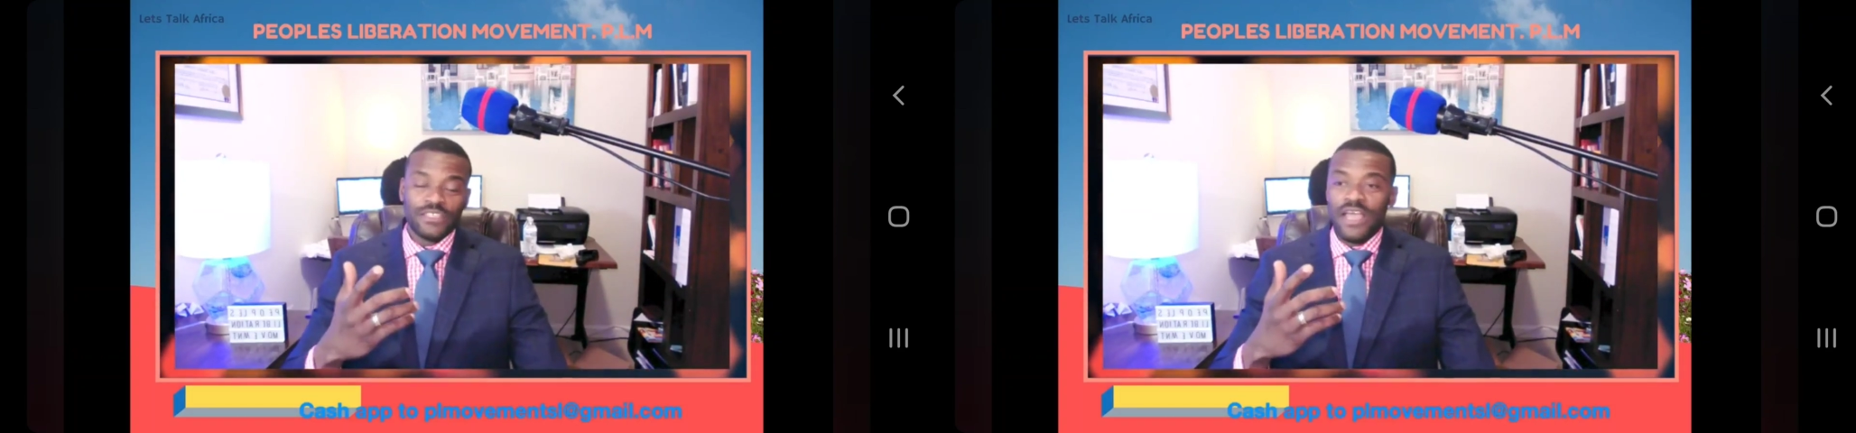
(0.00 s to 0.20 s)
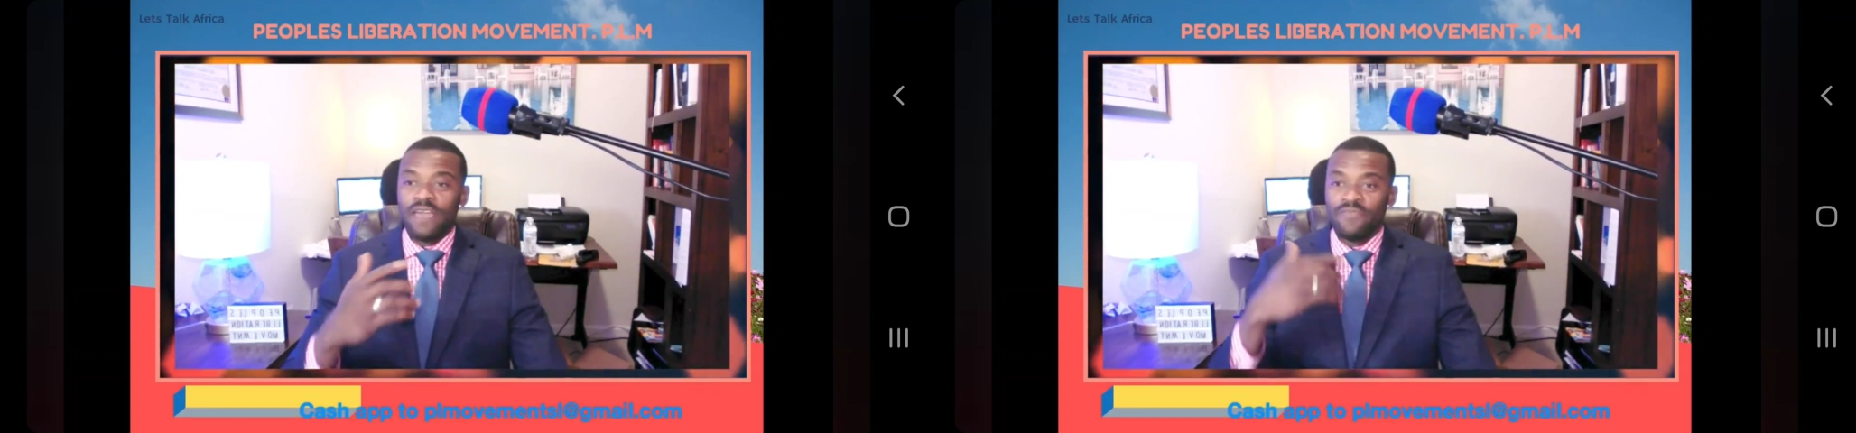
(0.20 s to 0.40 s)

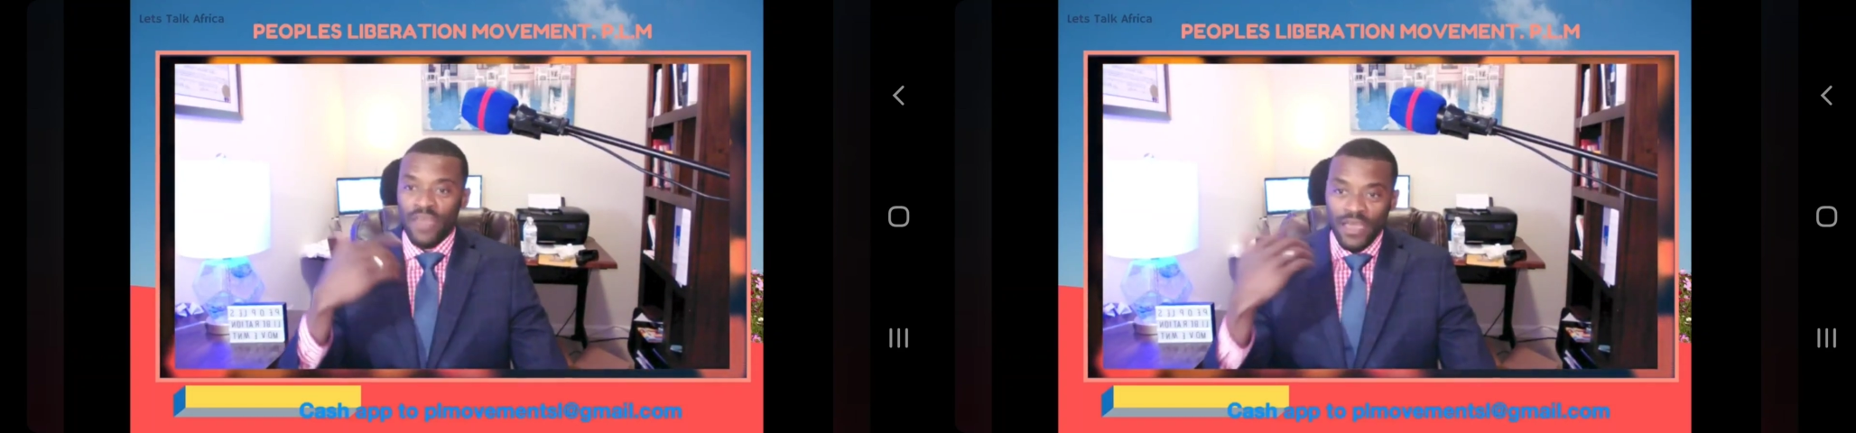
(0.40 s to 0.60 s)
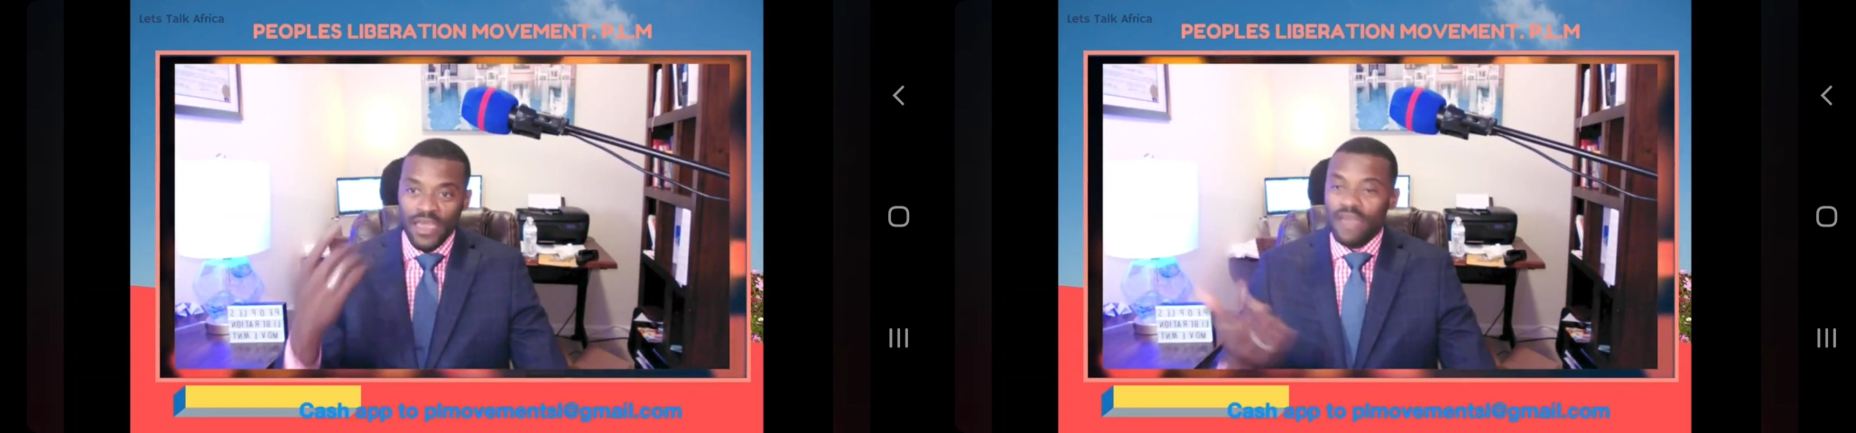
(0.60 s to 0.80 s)
live.
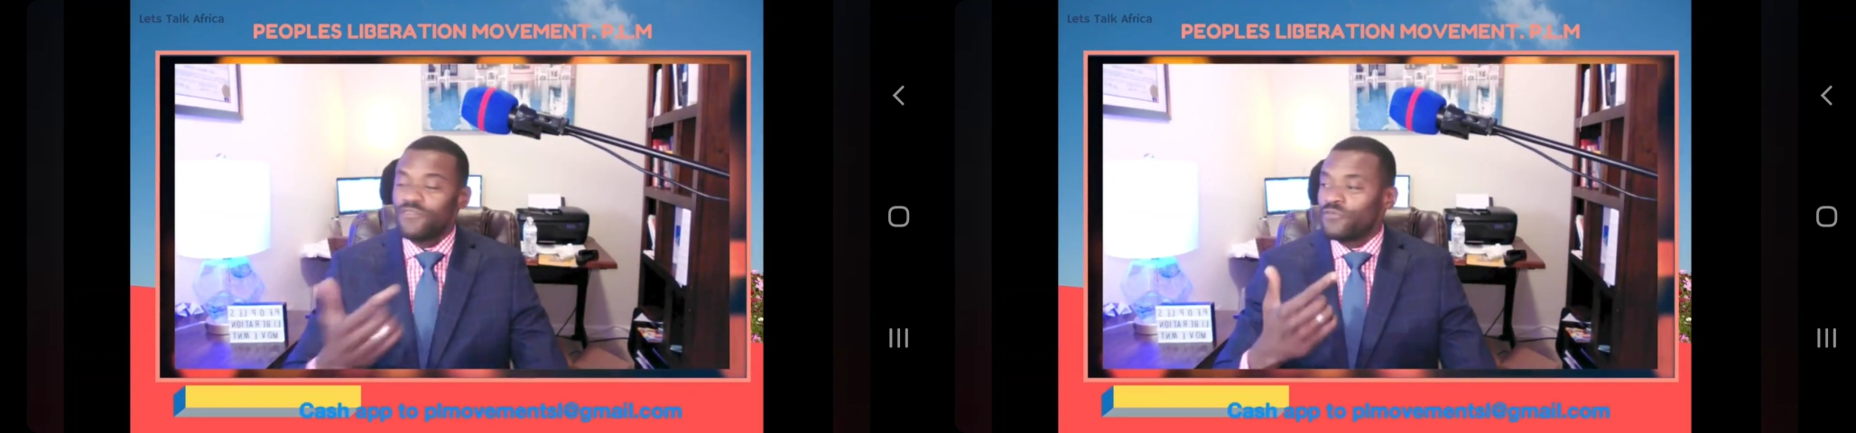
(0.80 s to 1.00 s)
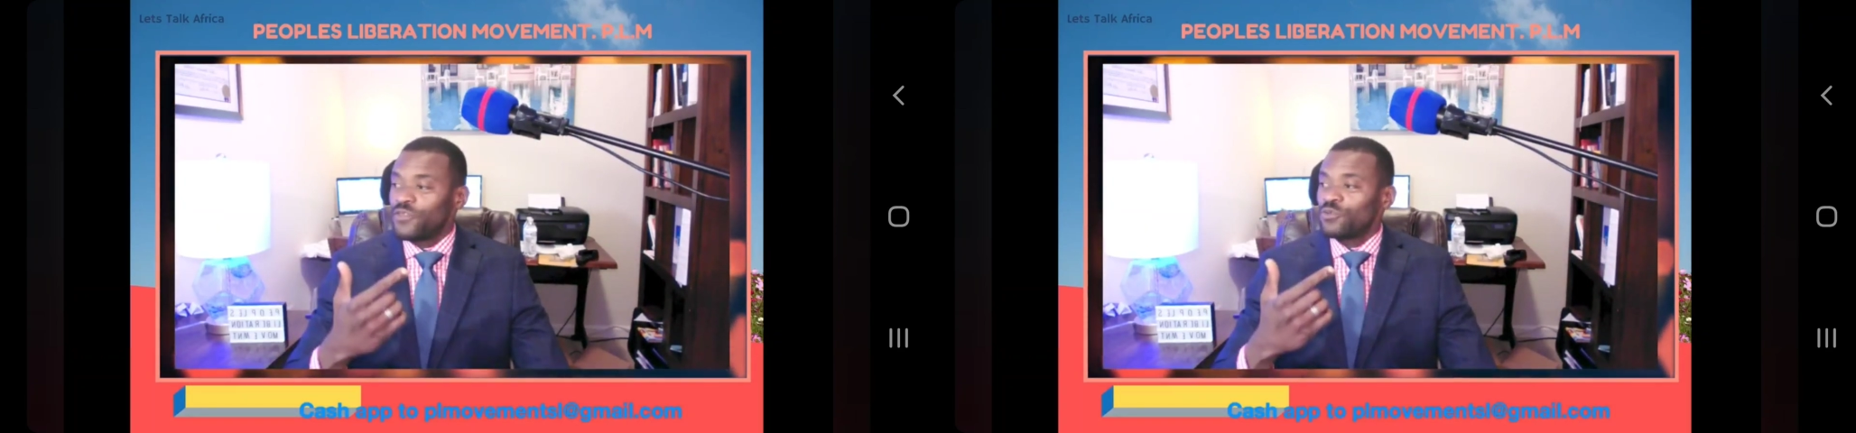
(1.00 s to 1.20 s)
Every
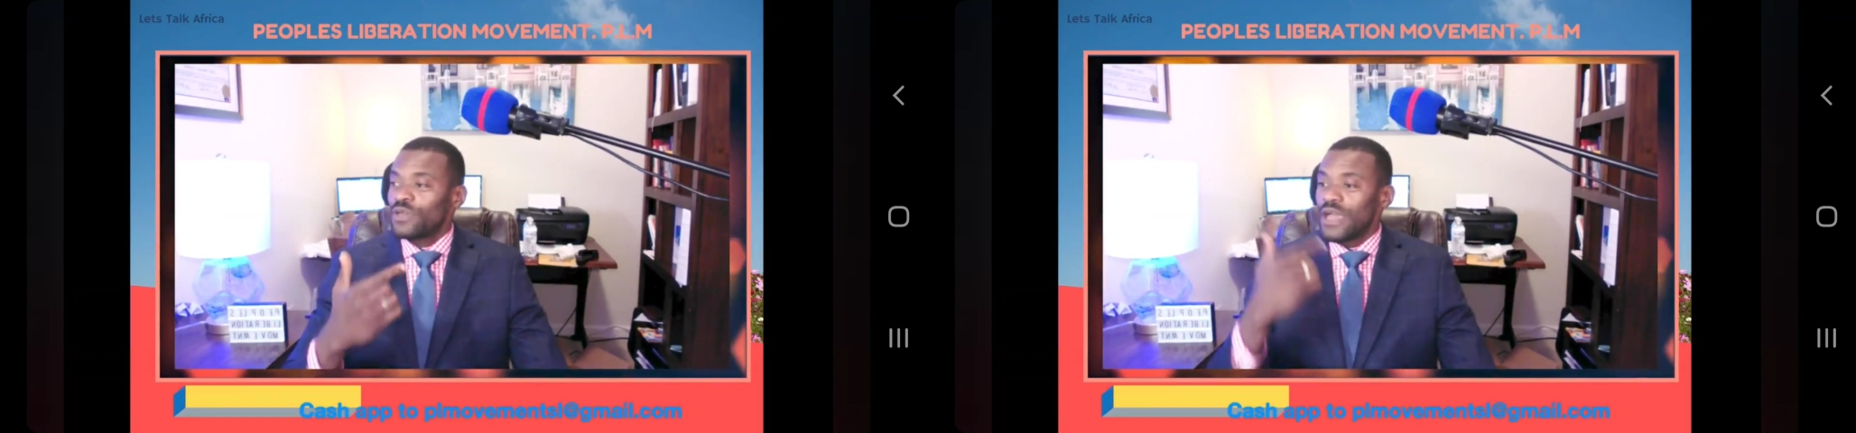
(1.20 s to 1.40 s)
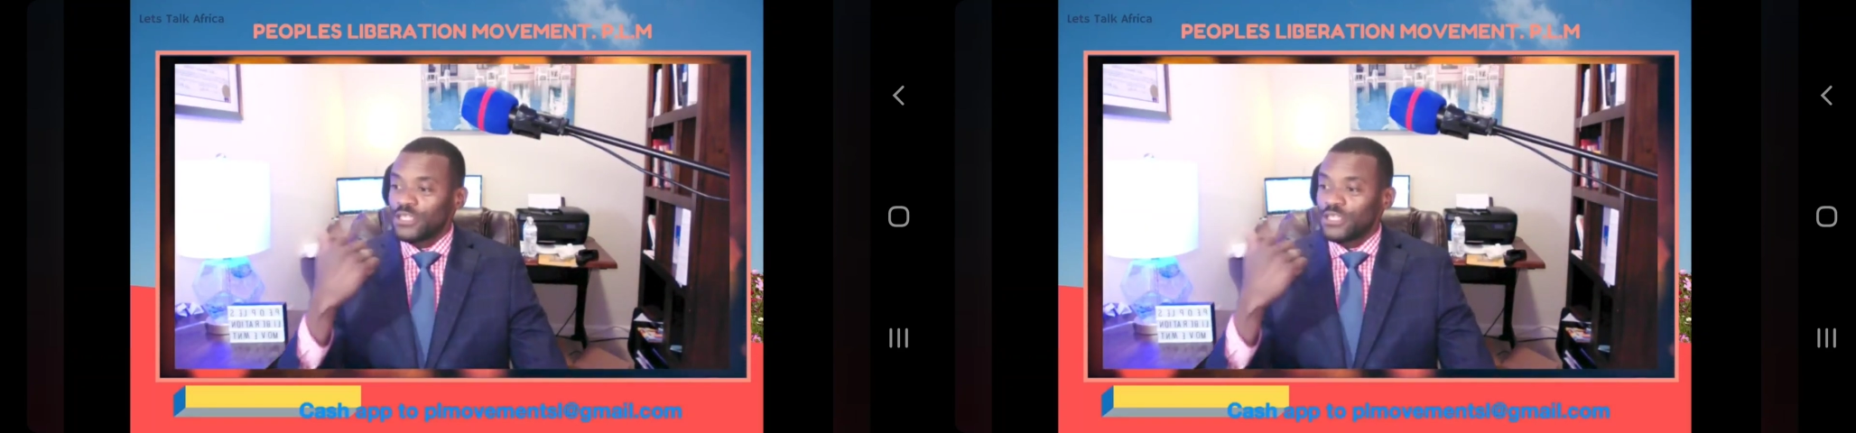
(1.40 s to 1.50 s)
view you get.